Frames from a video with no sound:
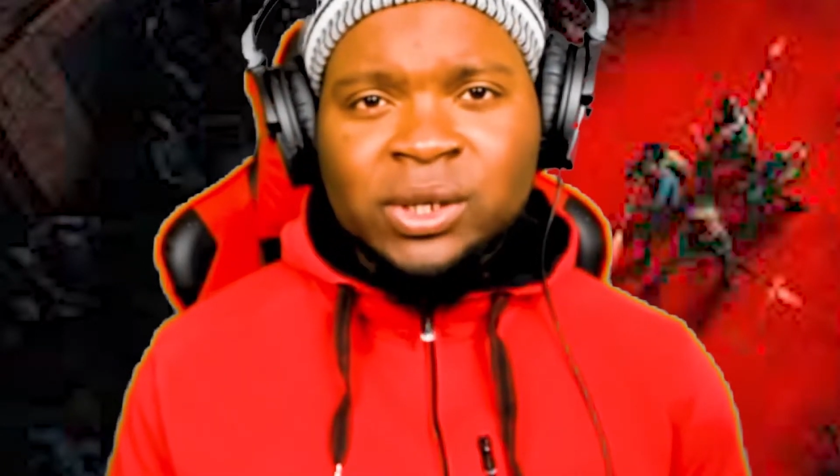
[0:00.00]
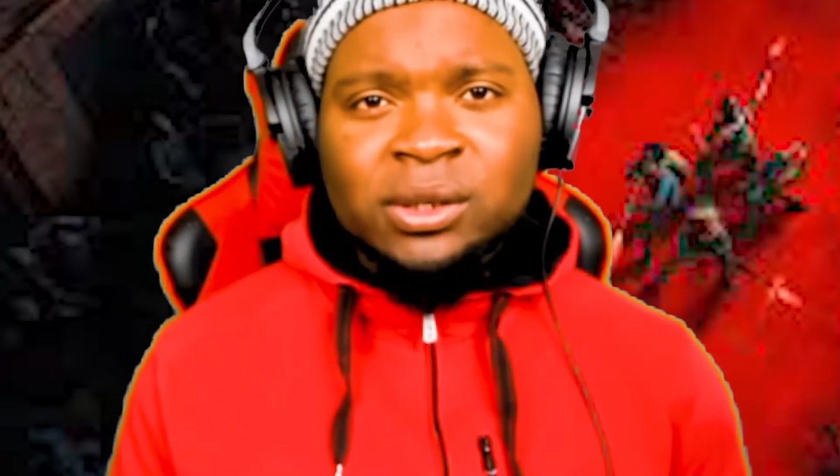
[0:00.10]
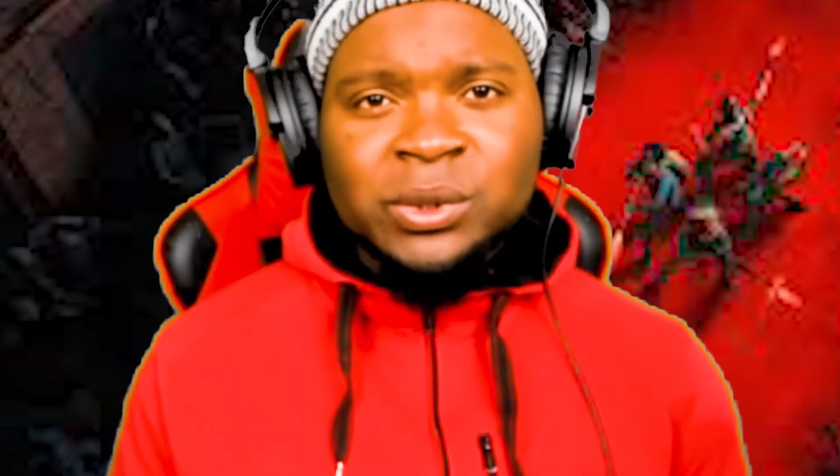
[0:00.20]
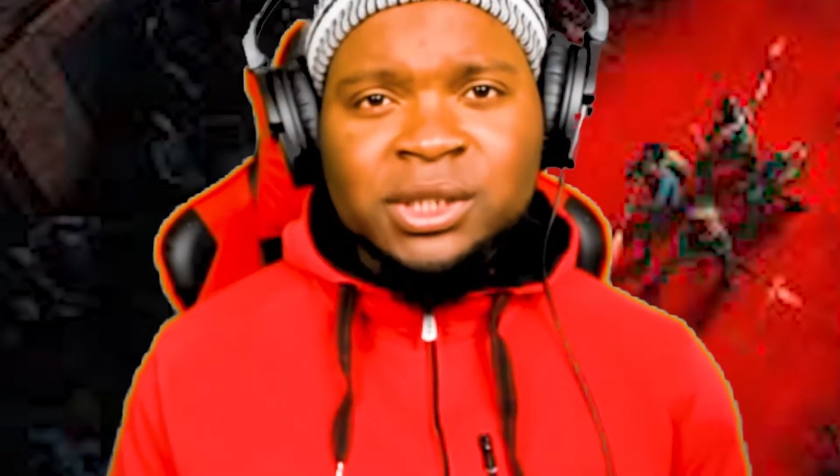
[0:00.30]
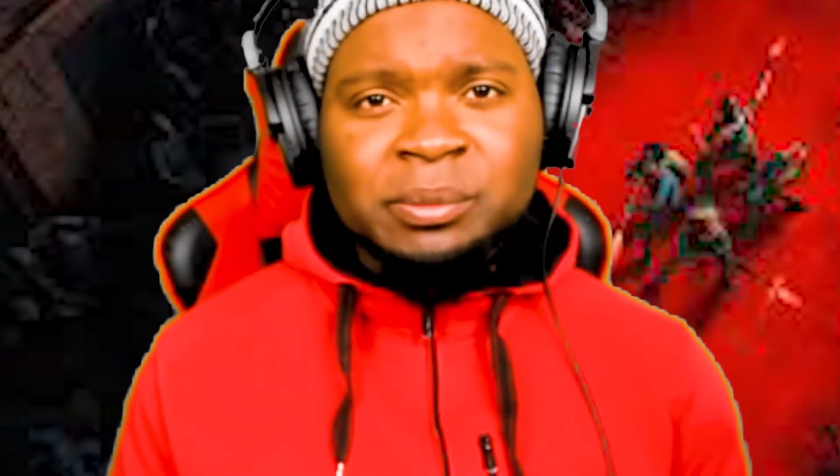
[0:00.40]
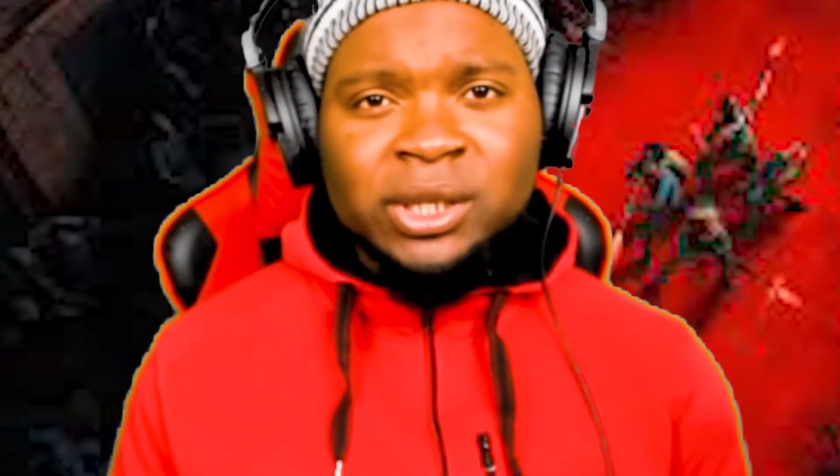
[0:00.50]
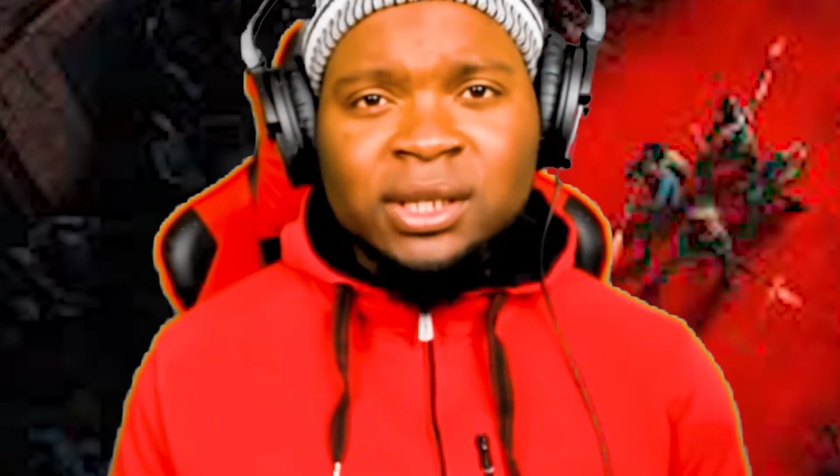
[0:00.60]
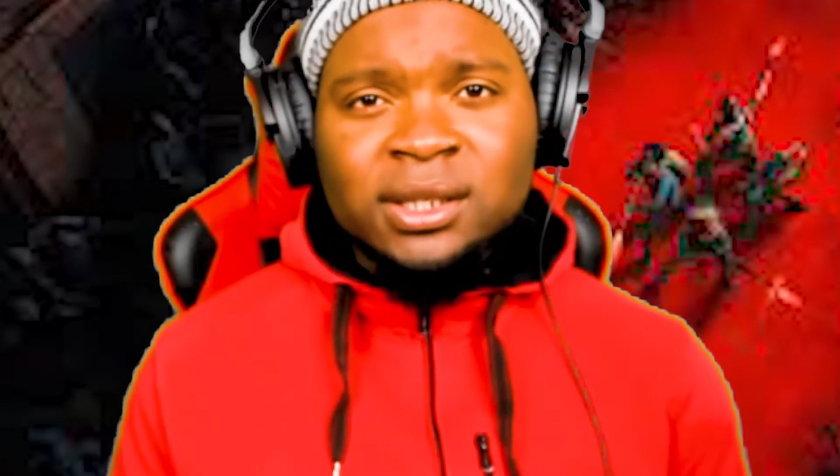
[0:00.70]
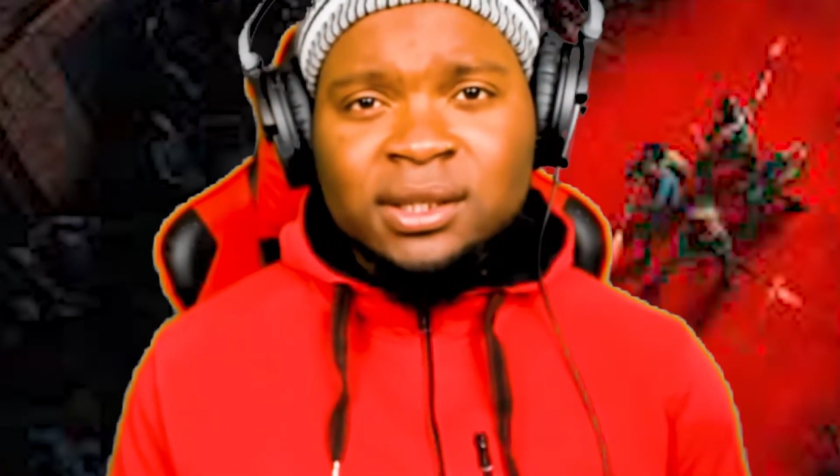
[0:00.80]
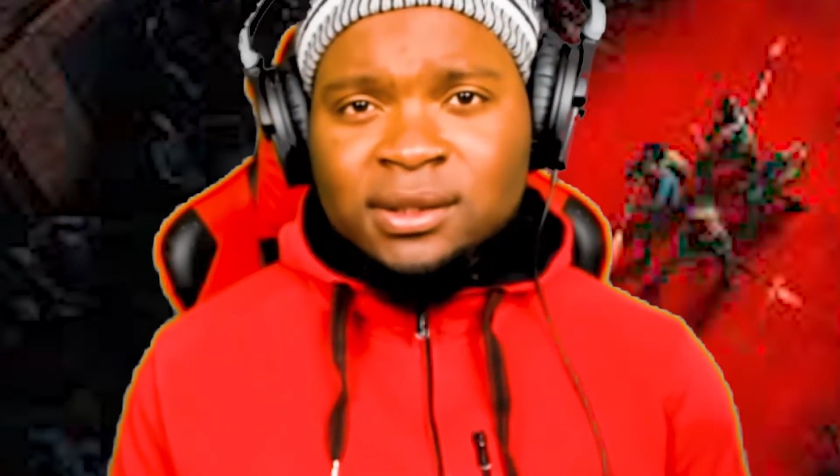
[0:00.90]
which
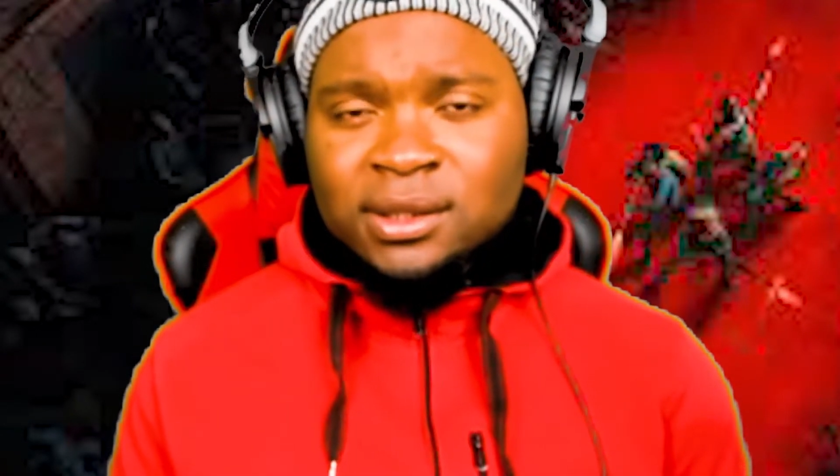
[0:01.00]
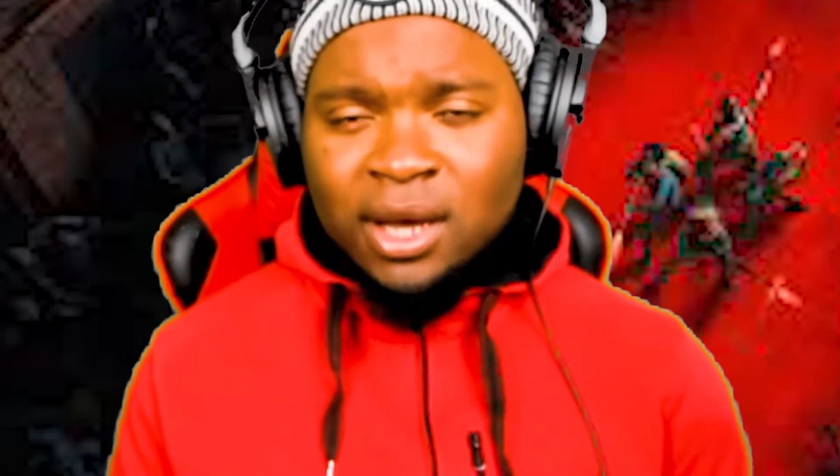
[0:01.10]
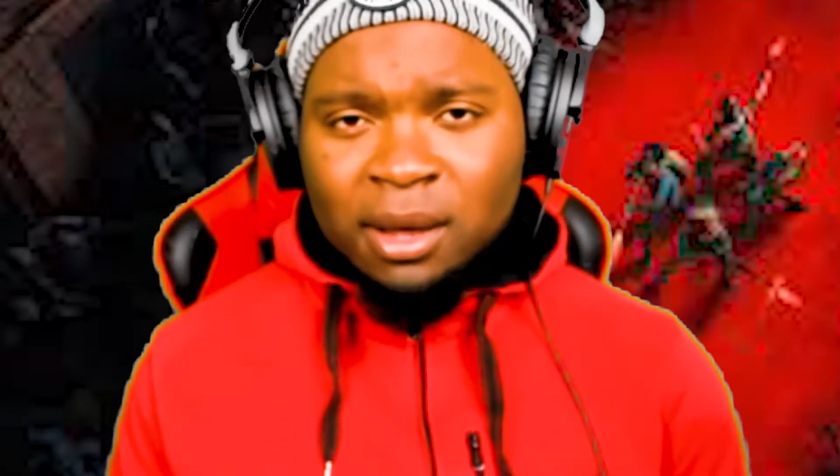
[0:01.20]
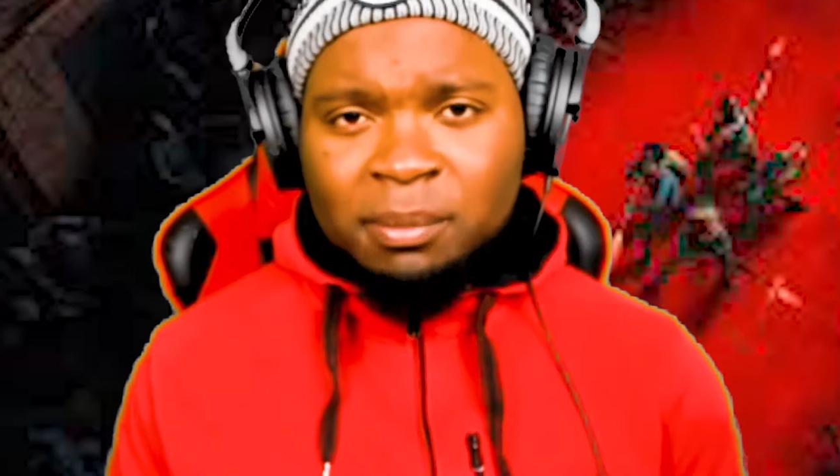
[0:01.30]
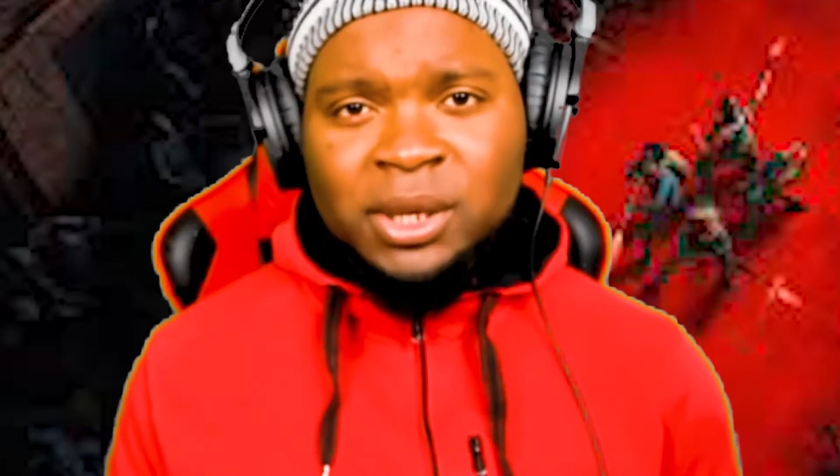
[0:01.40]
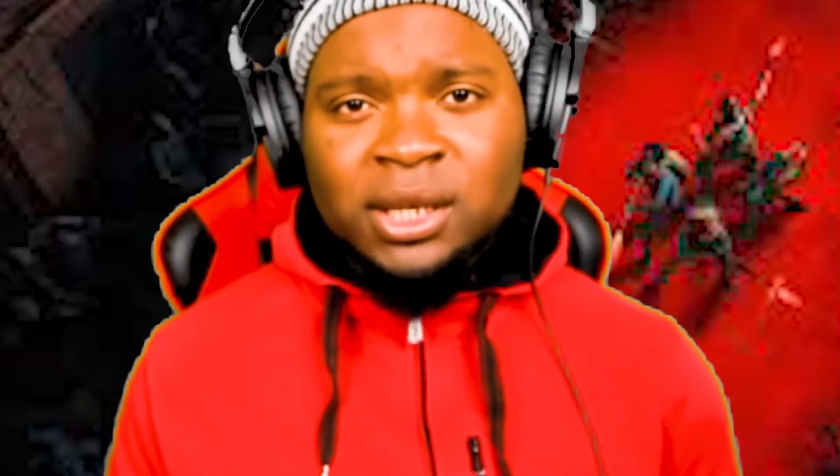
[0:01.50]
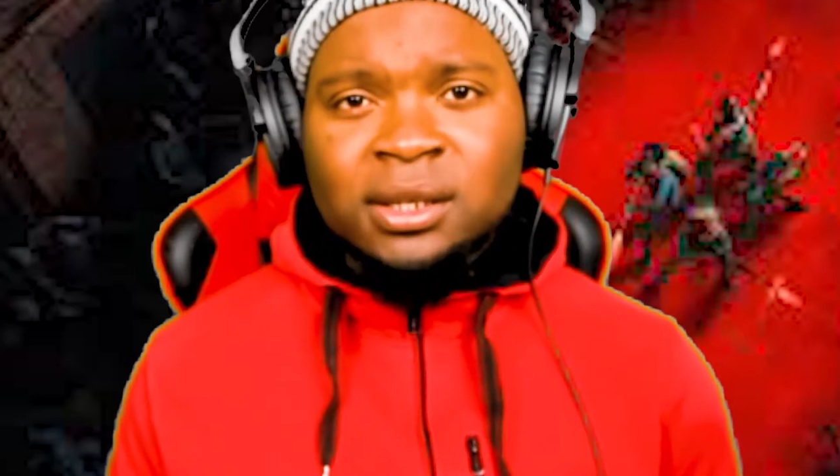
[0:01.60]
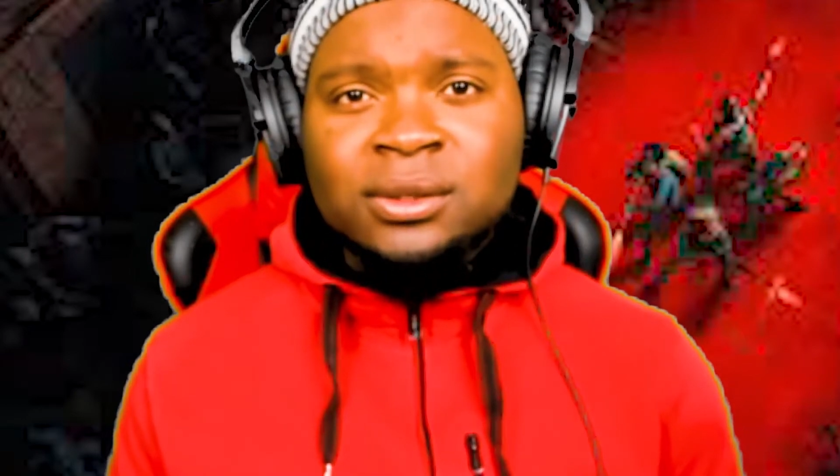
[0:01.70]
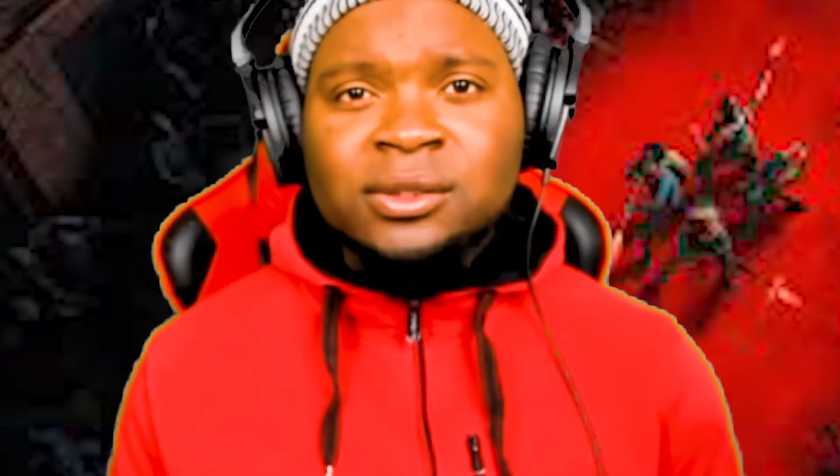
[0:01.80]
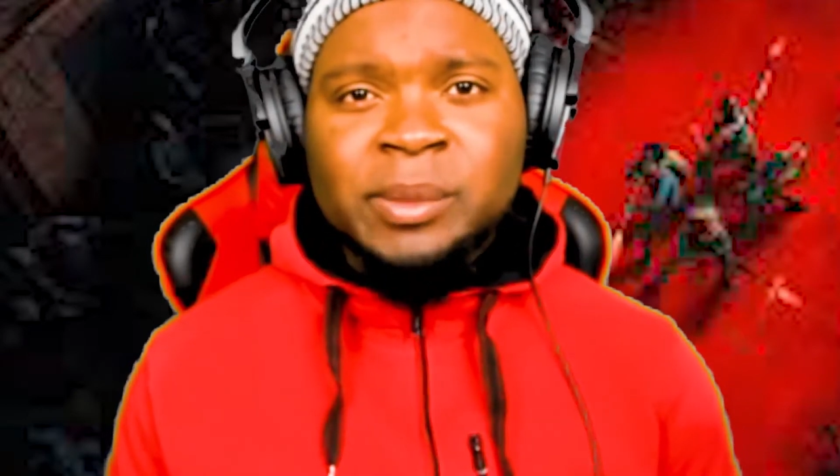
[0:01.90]
McLaren stopped making
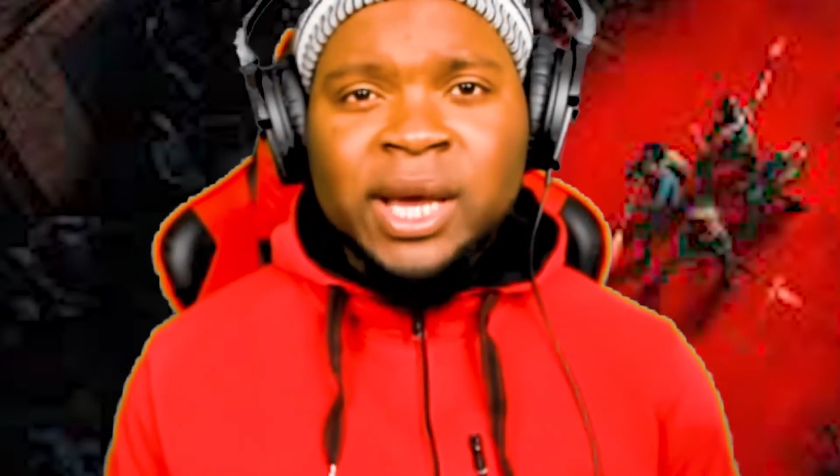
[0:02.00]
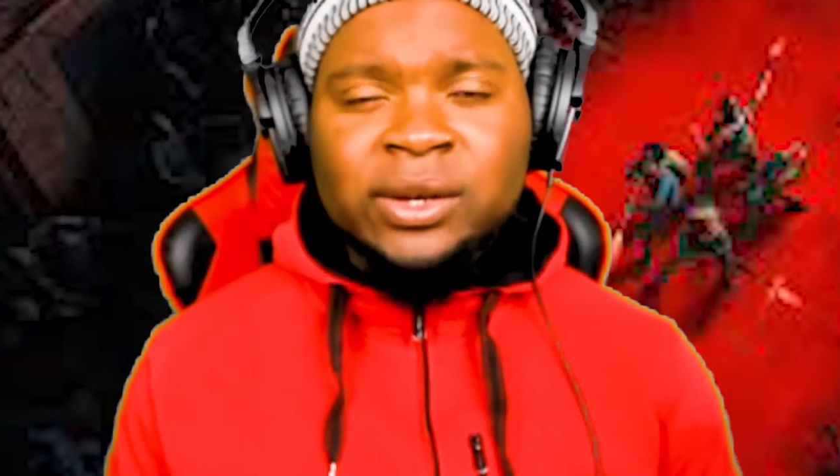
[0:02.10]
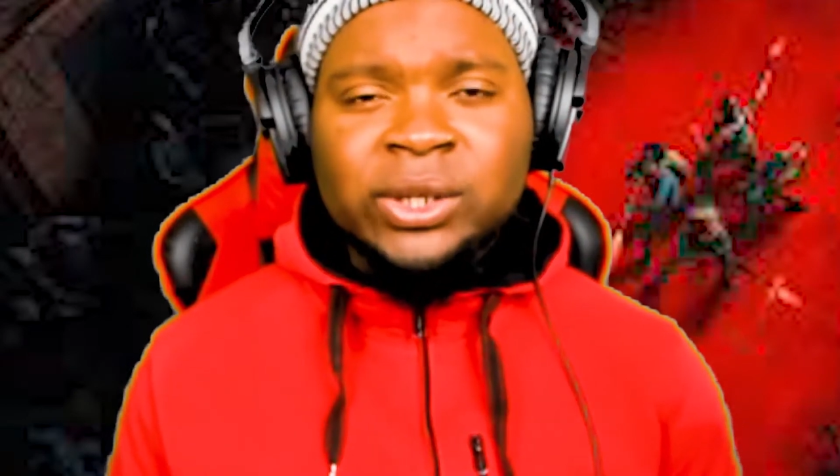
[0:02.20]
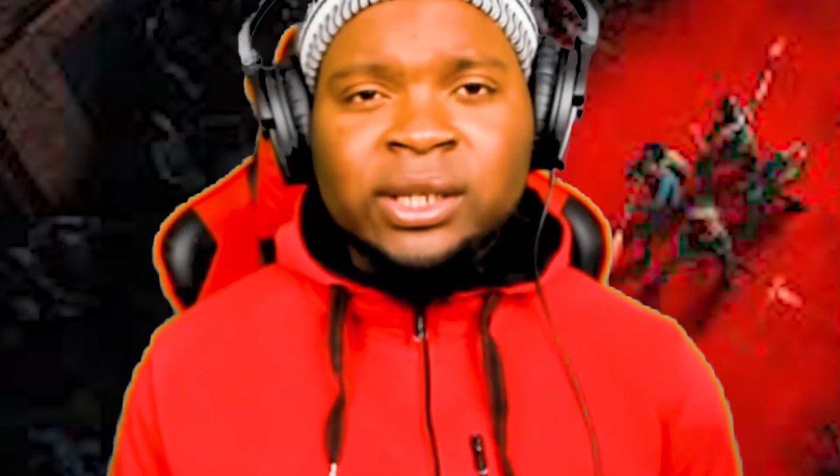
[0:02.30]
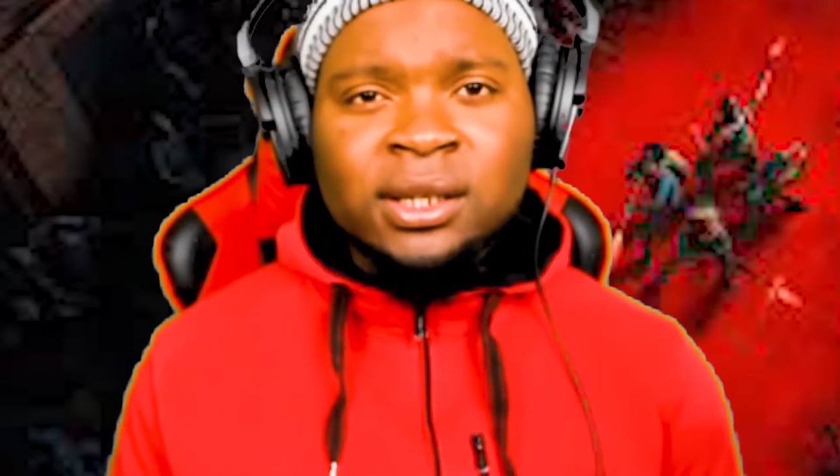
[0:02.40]
those batteries.